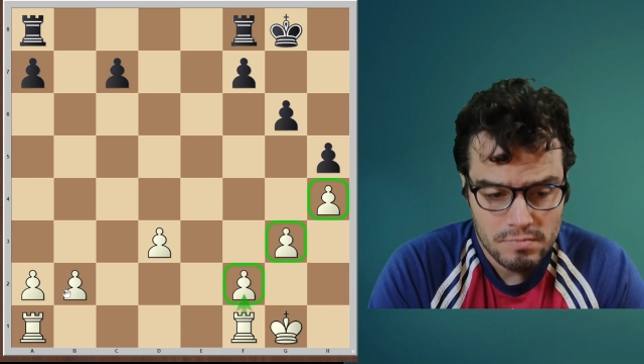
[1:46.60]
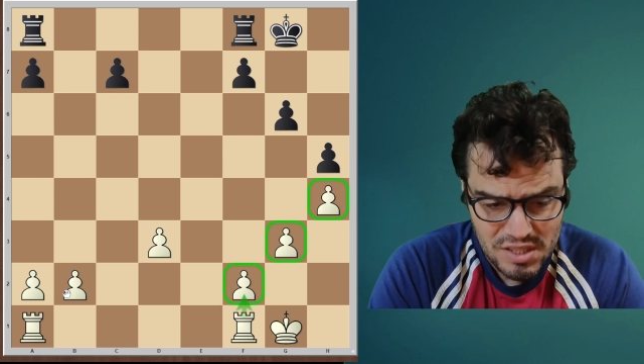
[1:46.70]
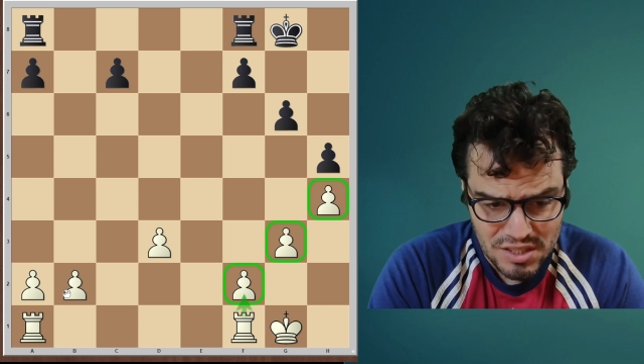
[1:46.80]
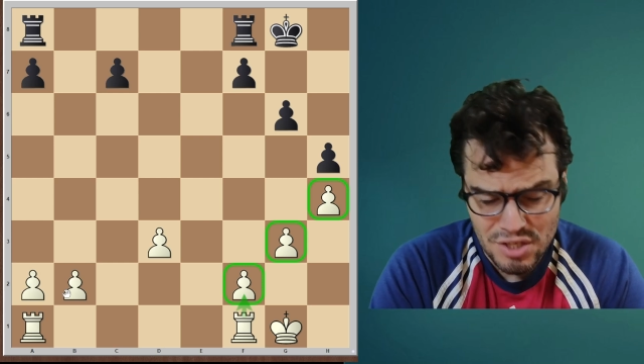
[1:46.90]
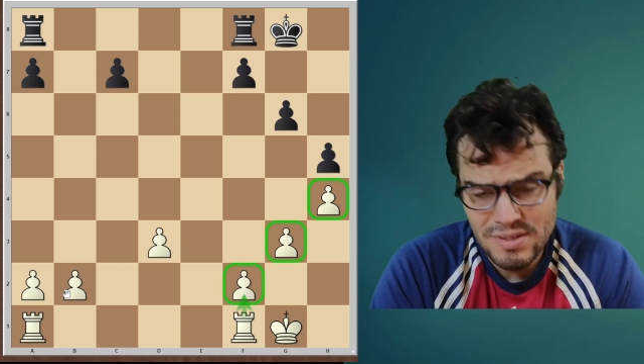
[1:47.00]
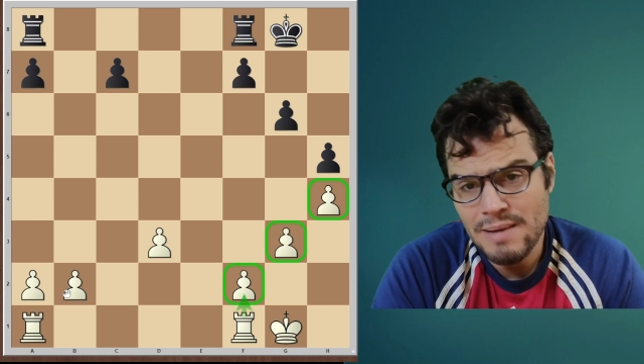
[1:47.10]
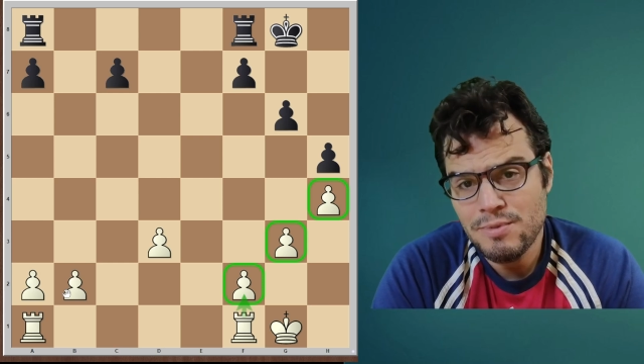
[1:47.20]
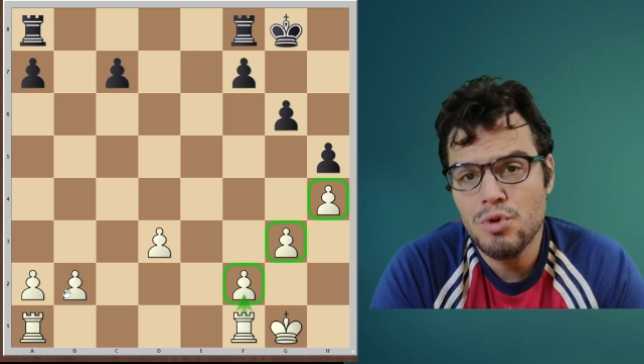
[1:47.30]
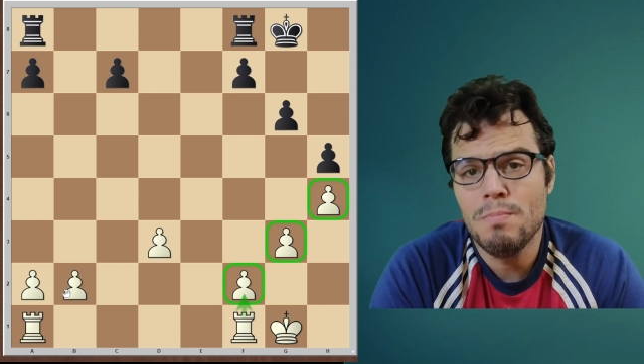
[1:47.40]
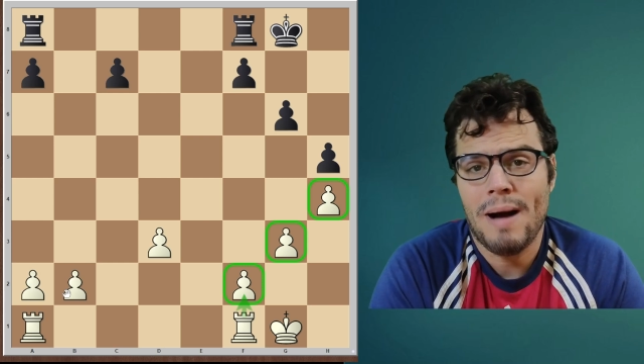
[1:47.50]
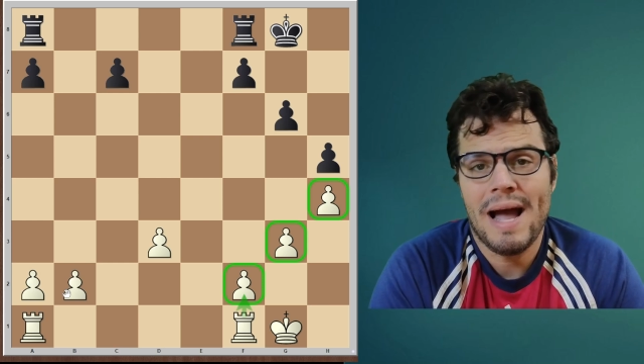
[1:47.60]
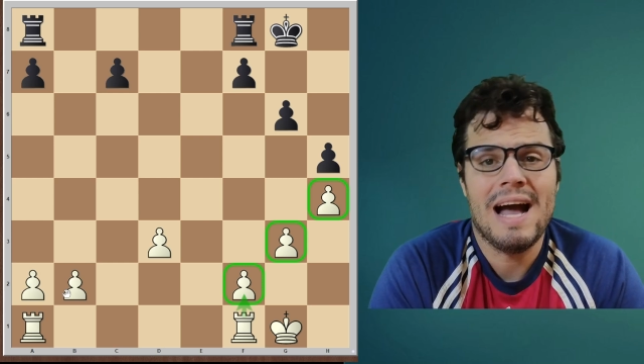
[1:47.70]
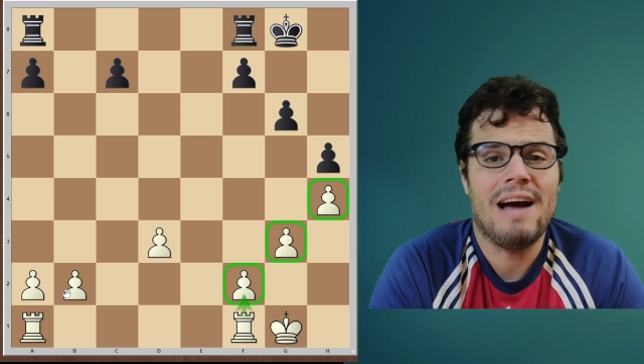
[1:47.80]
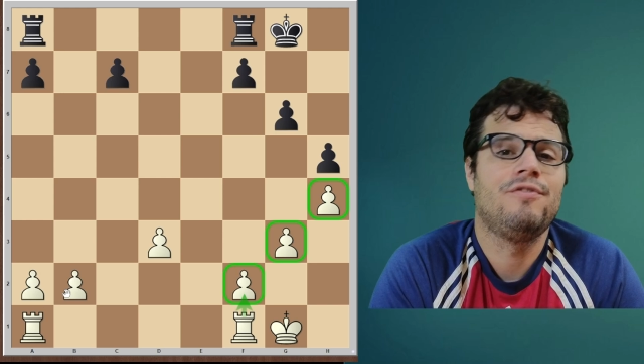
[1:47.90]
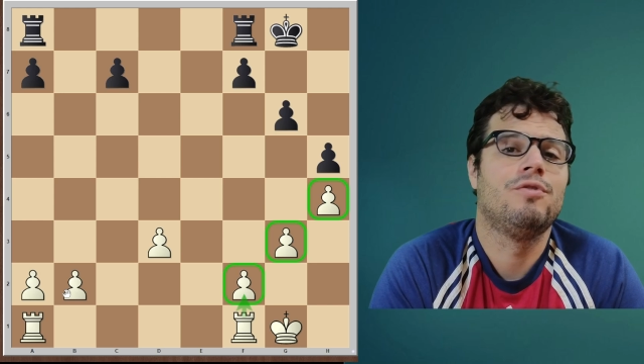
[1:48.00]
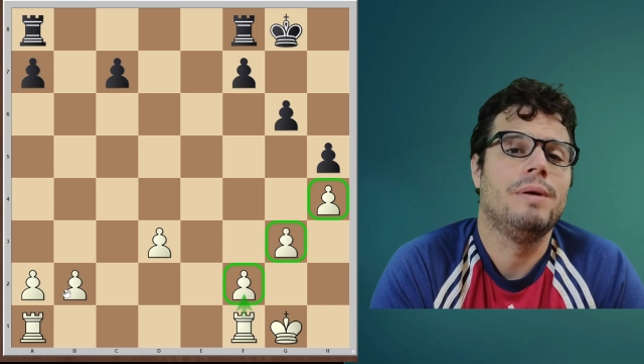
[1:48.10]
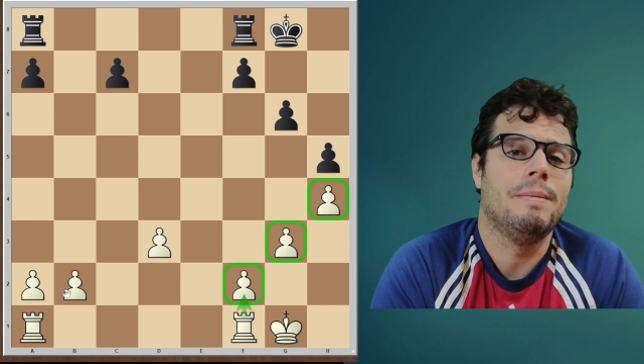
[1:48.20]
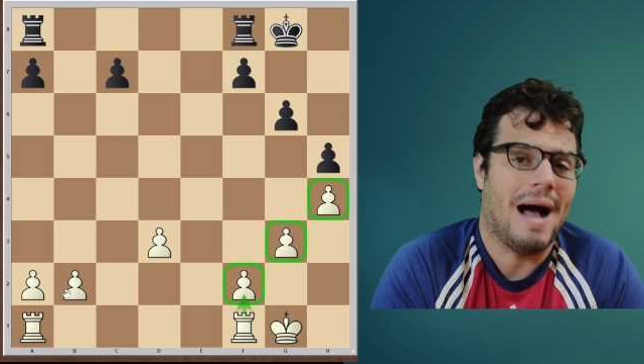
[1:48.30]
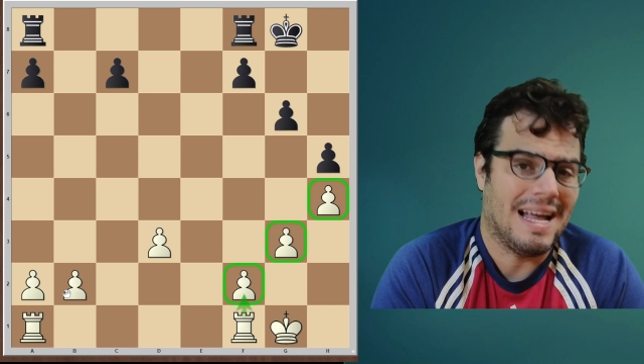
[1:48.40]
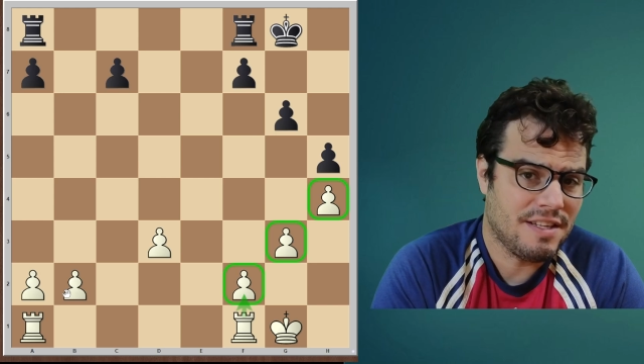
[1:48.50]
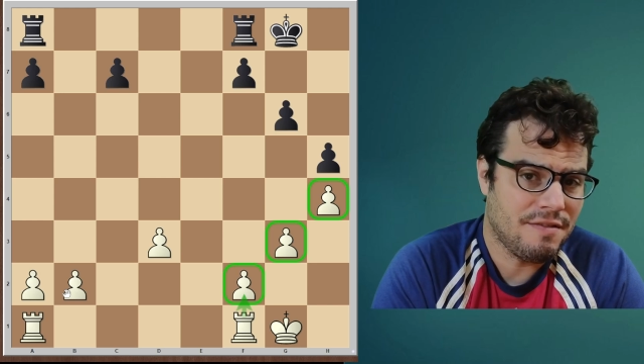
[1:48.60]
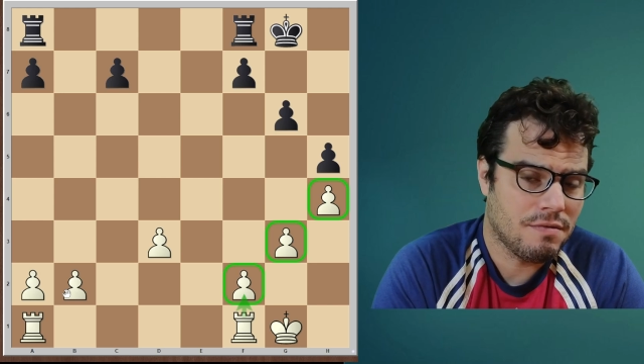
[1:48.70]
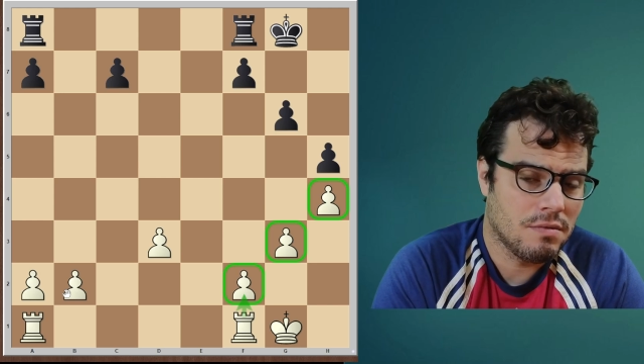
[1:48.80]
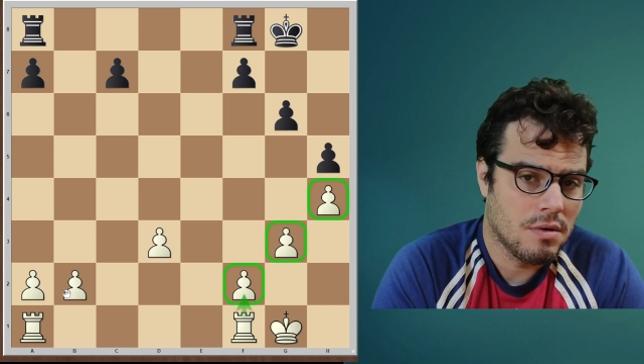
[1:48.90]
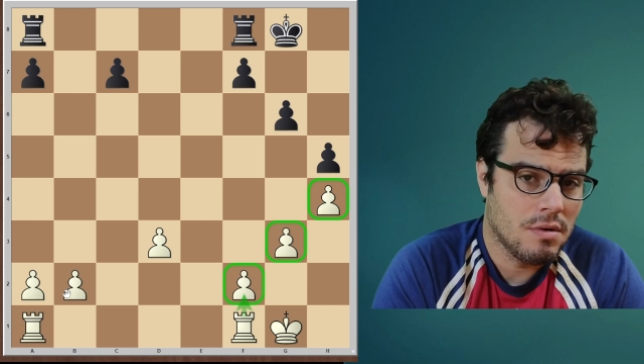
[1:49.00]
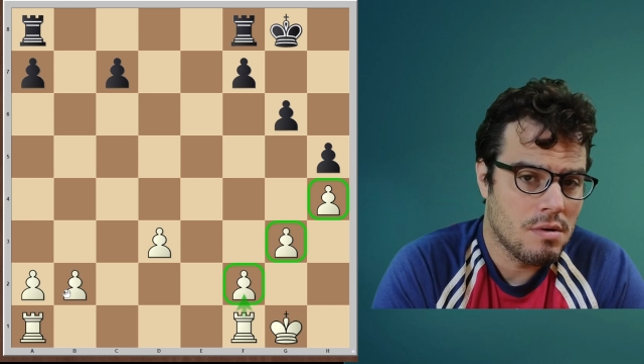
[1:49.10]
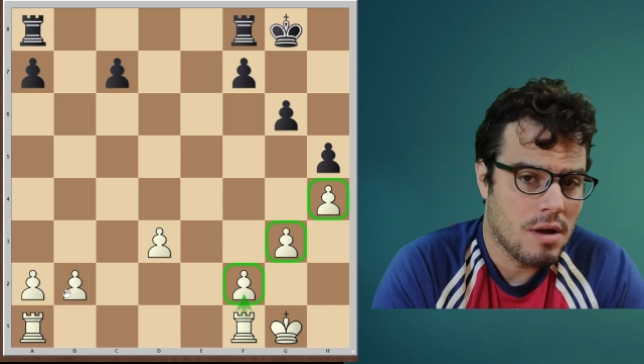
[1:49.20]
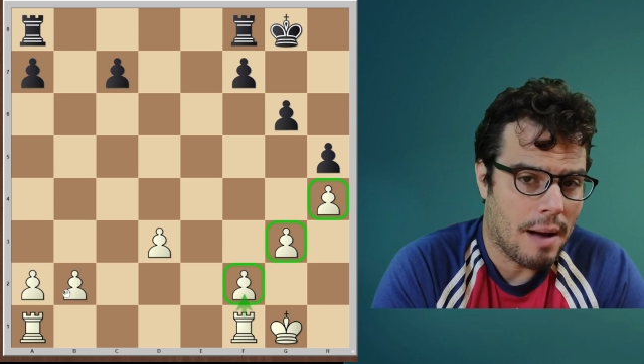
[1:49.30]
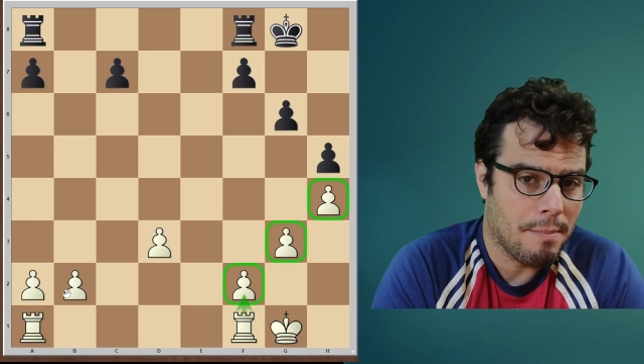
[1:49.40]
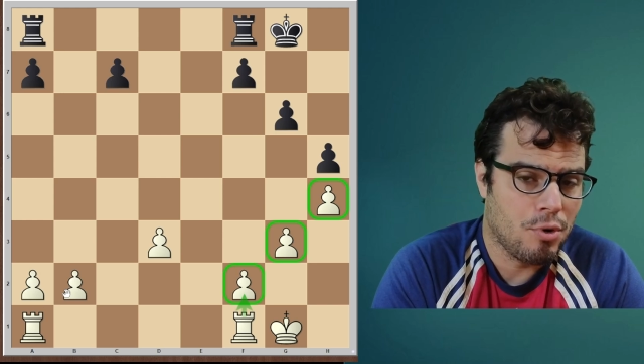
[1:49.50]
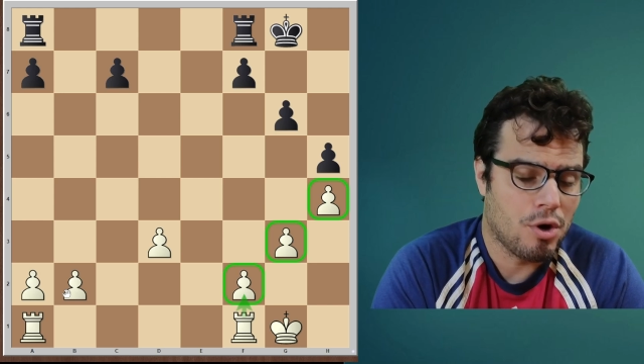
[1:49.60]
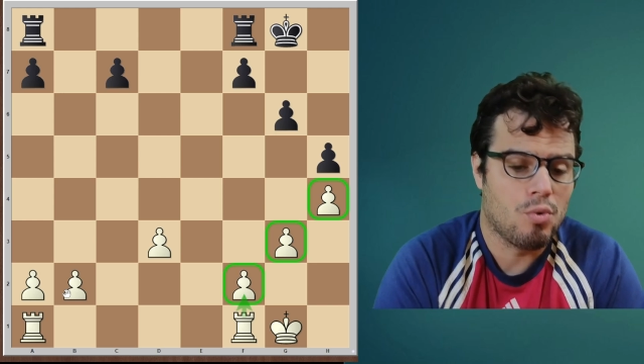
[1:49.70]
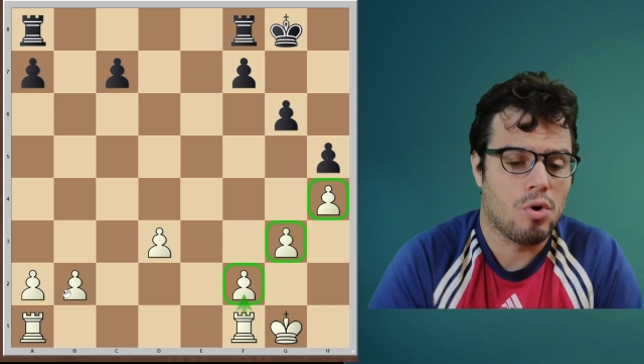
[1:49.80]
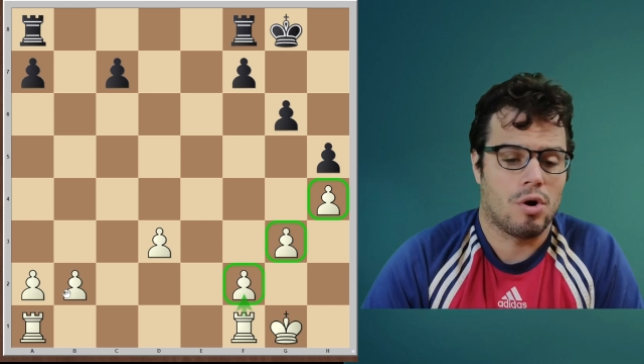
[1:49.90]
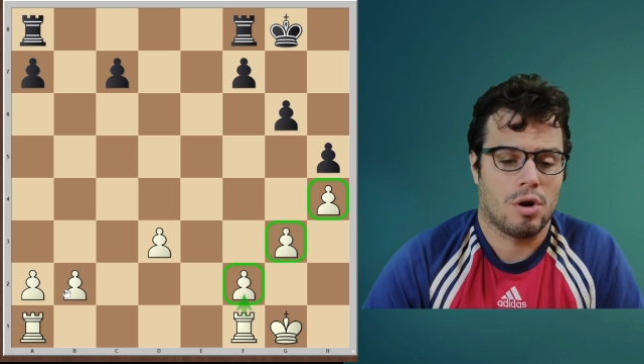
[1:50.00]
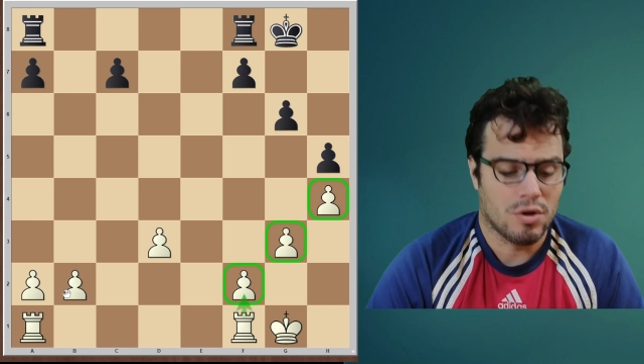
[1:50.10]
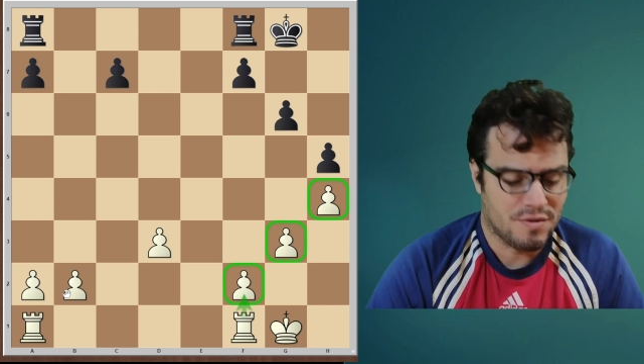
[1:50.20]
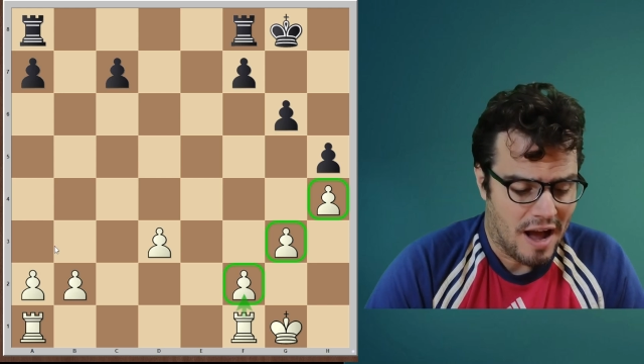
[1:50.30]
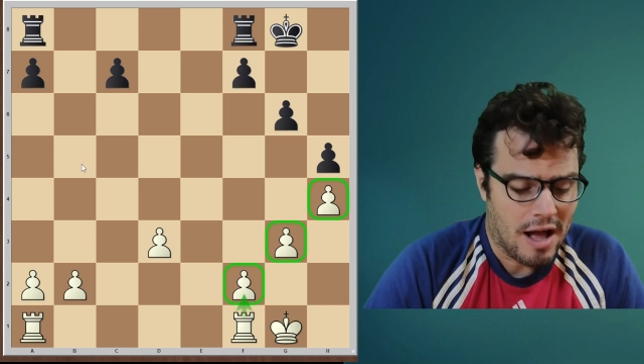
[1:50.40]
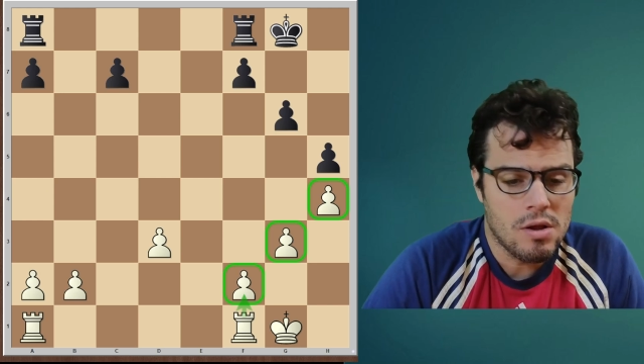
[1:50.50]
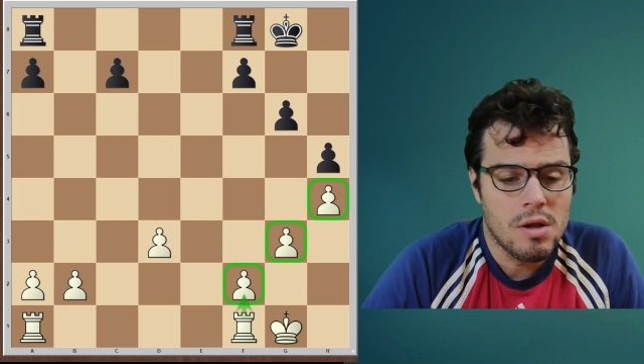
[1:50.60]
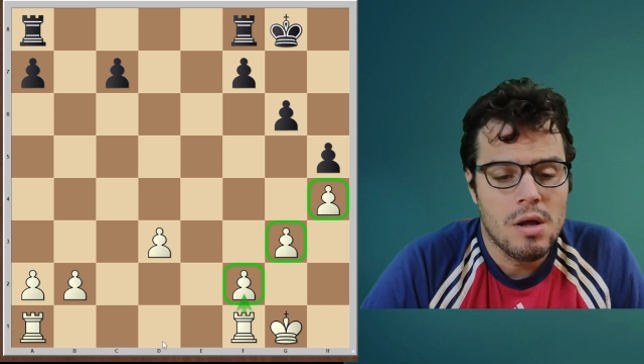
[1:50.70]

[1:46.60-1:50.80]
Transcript: sometimes you might have to be passive and put a rook on a closed file.